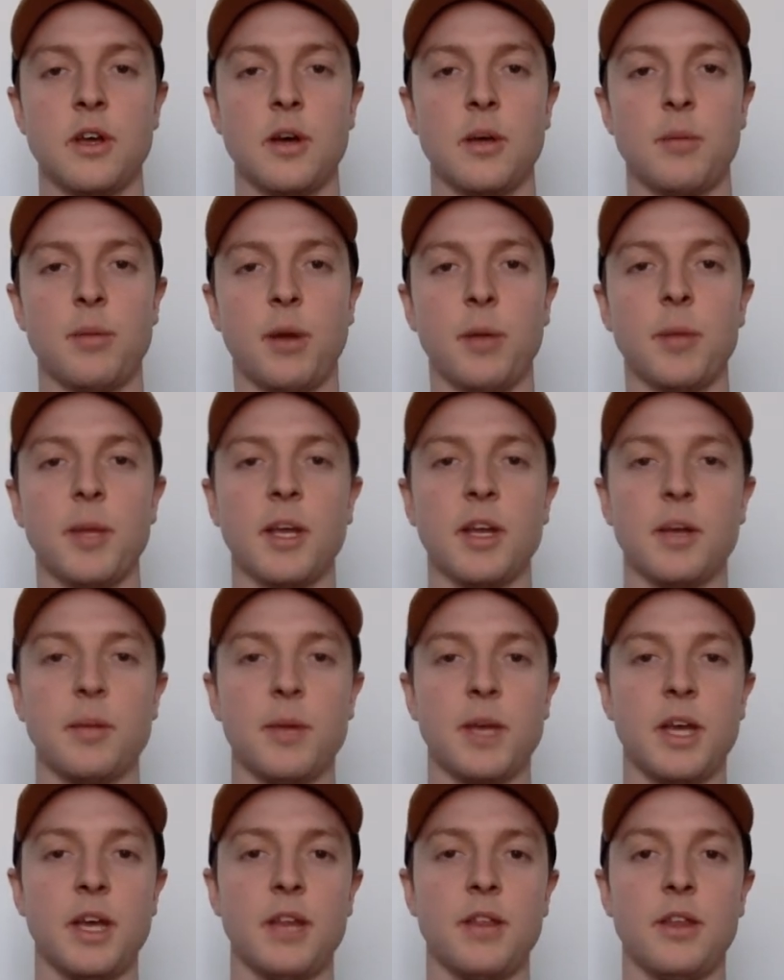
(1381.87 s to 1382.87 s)
probably going to
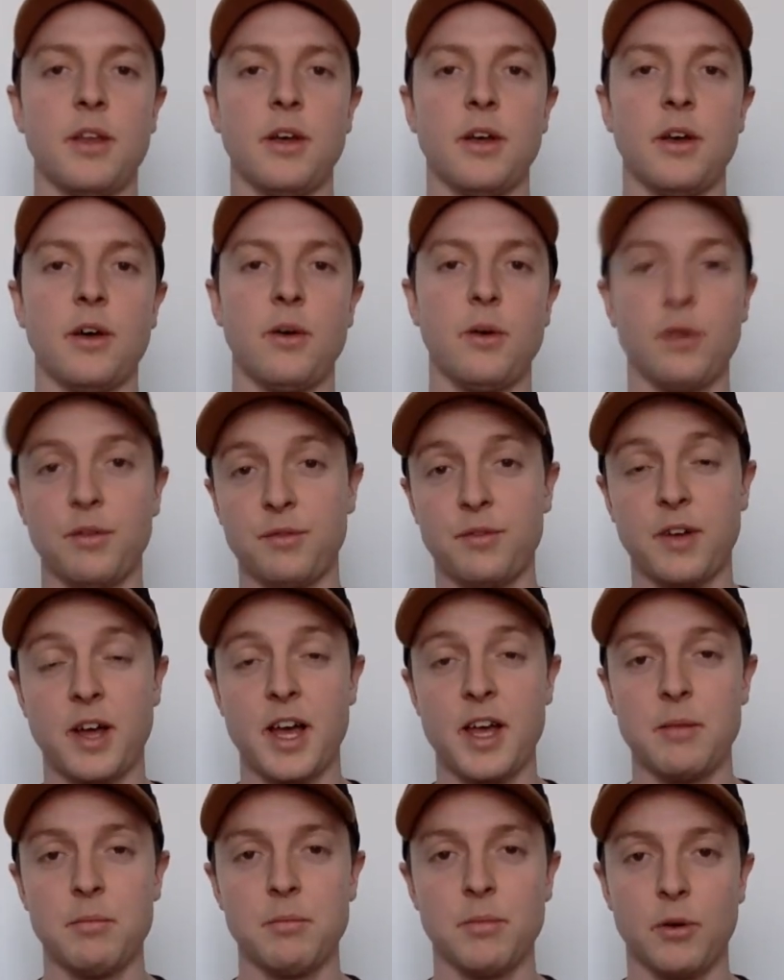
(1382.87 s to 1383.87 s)
be in the Hall of
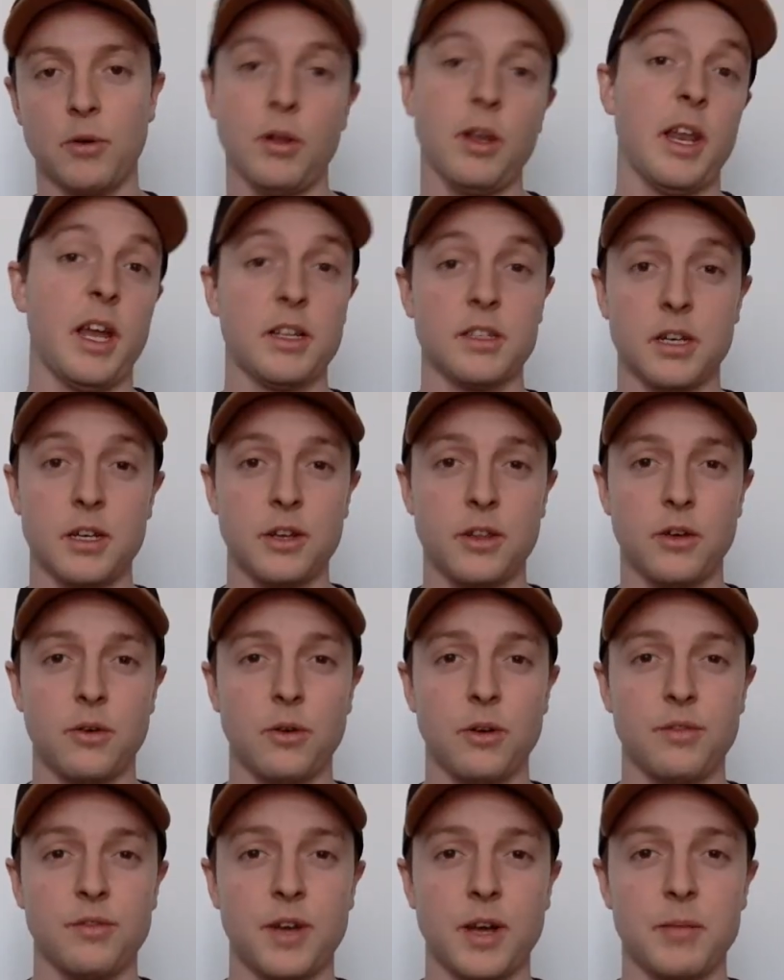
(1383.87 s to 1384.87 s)
Fame or elected in the
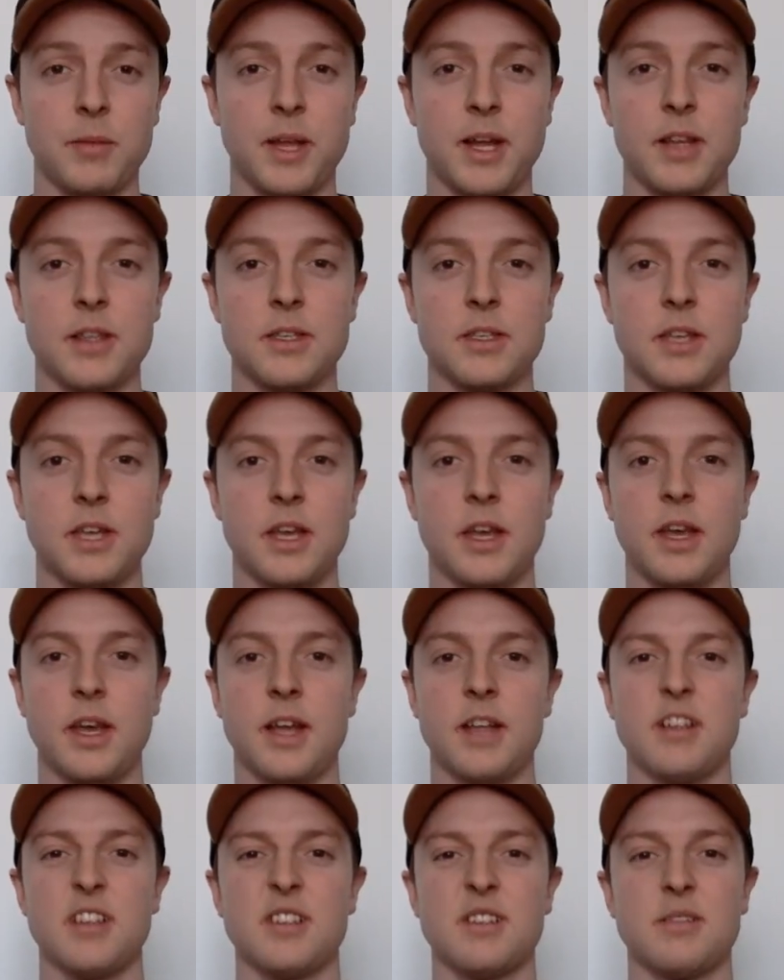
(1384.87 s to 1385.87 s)
Hall of Fame later this year,
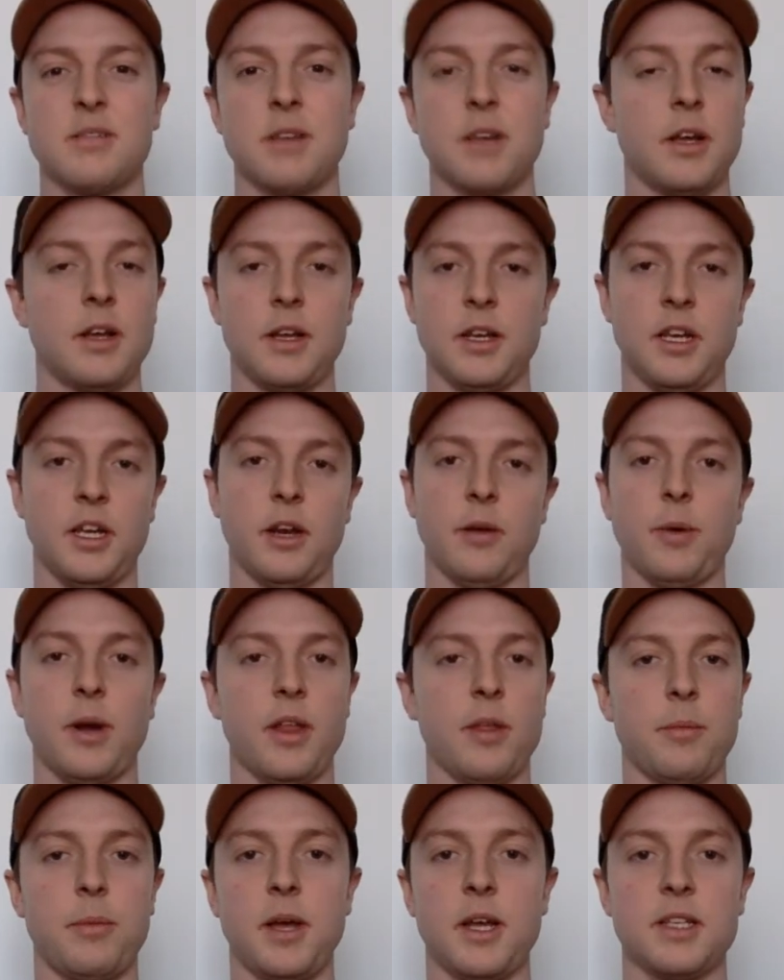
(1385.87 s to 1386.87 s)
and is, one
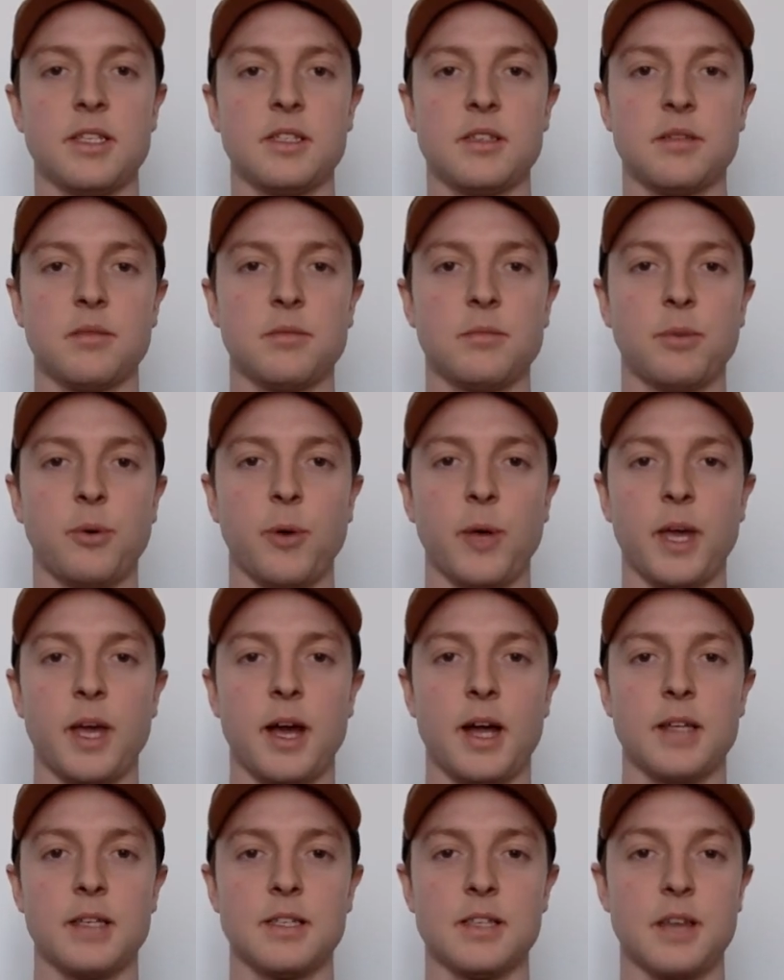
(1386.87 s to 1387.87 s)
of the best point
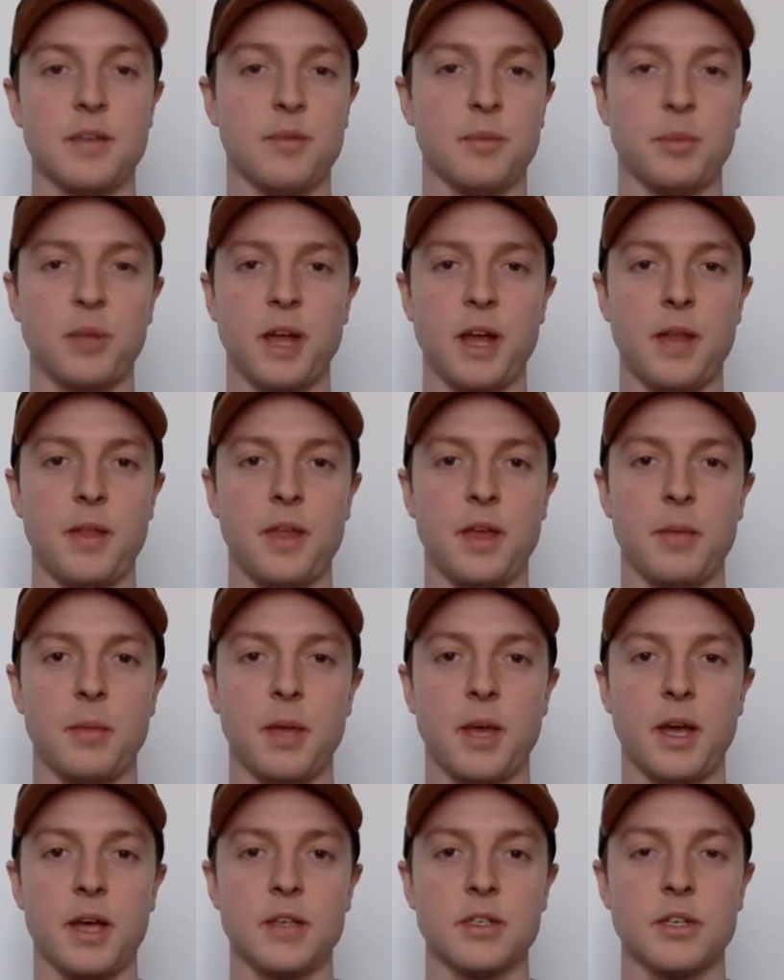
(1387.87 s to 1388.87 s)
guards to ever play in the
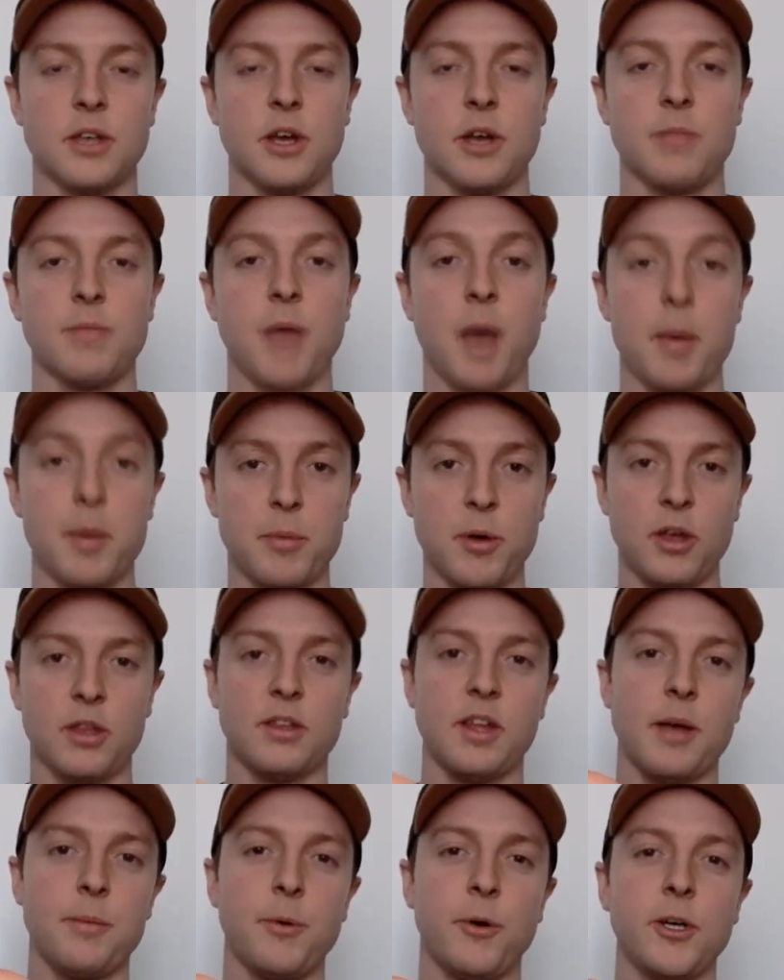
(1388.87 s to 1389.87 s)
NBA. So happy
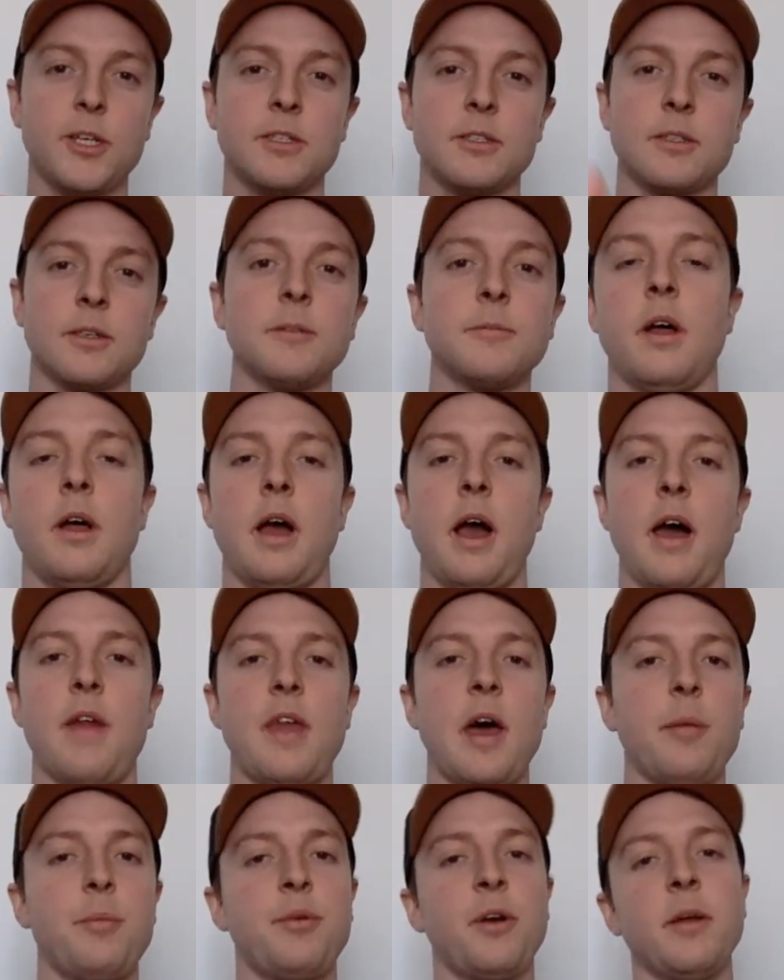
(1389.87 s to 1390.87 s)
birthday, boys. And
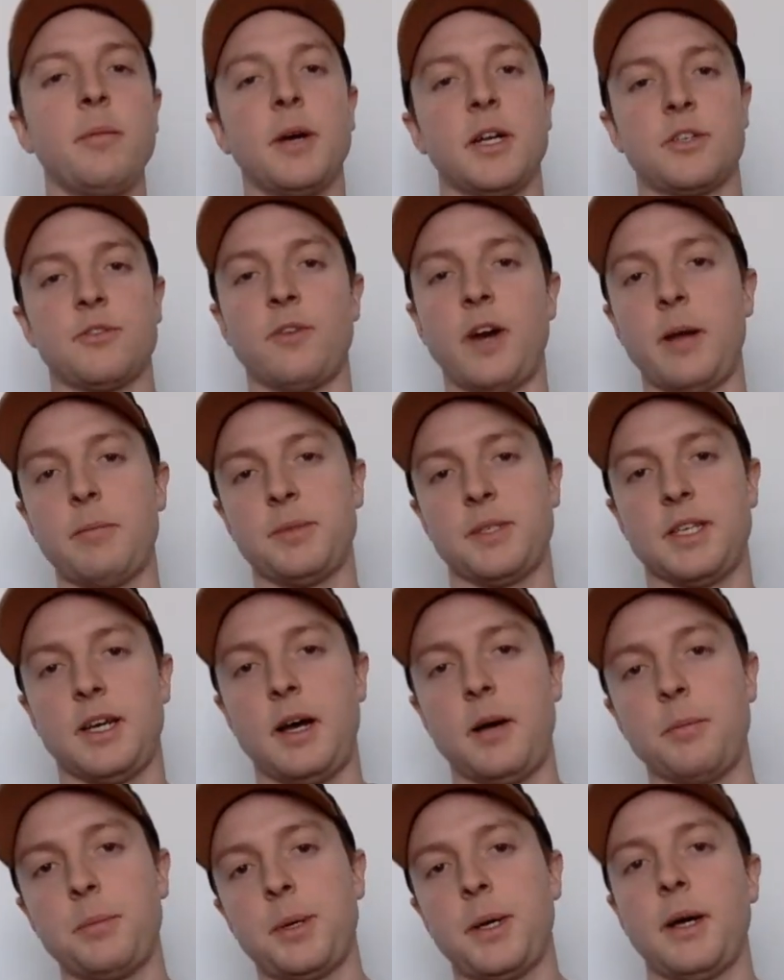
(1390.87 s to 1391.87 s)
that pretty much wraps
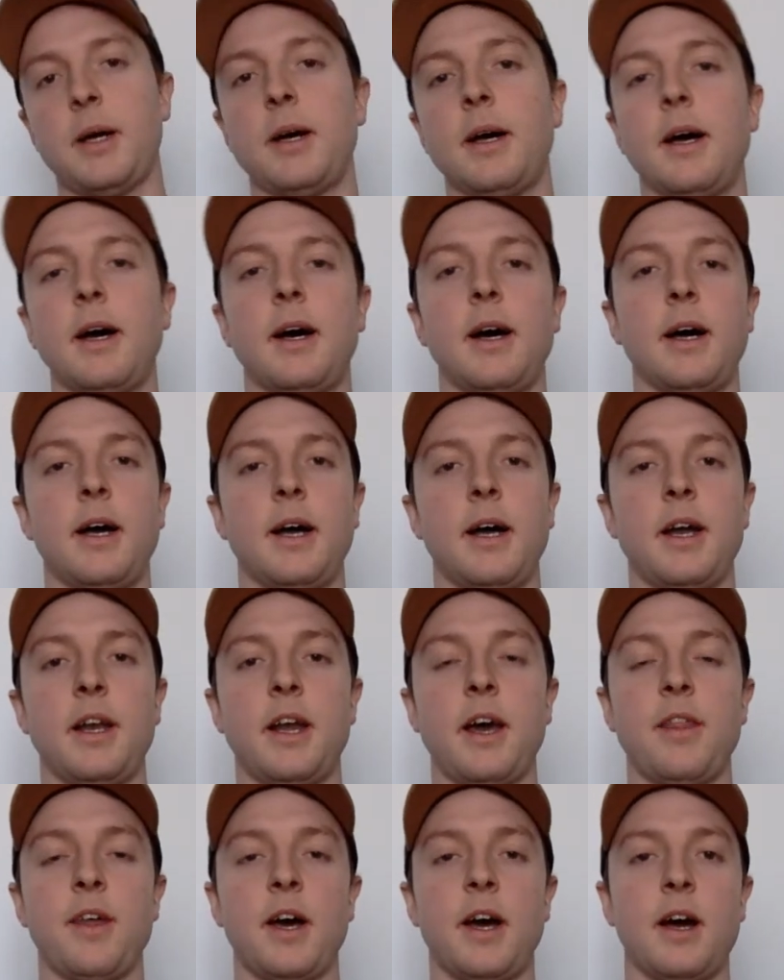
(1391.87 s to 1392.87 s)
up
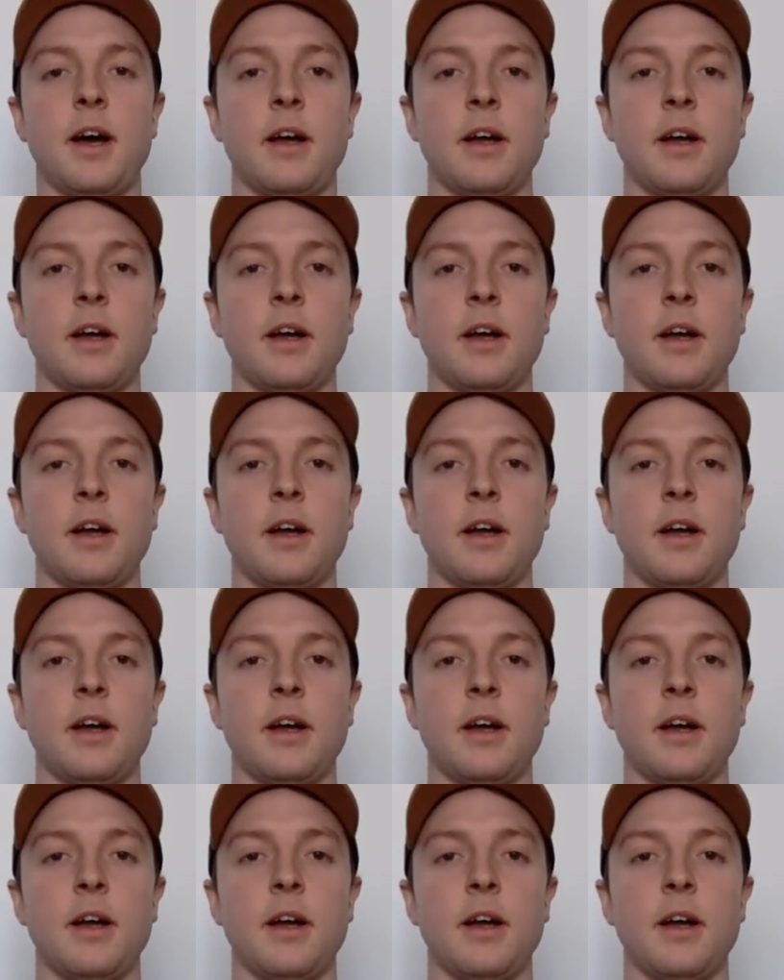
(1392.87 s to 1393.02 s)
another